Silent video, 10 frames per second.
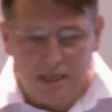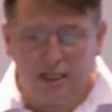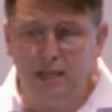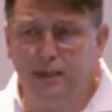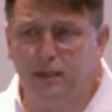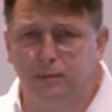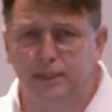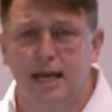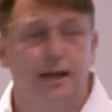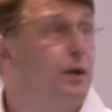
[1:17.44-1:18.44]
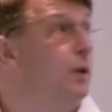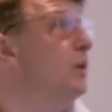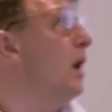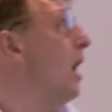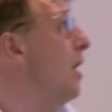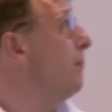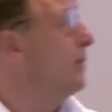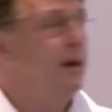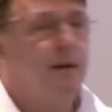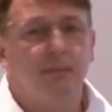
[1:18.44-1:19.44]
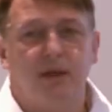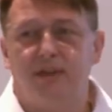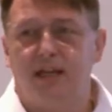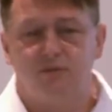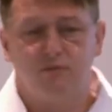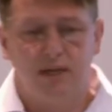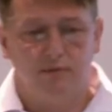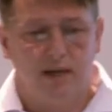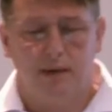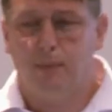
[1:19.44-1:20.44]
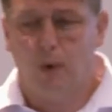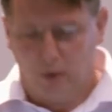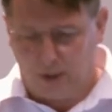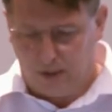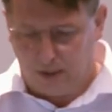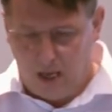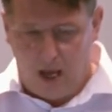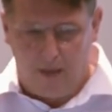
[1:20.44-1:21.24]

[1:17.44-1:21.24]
it's going to be a little bit technical, but I think it's really, really important.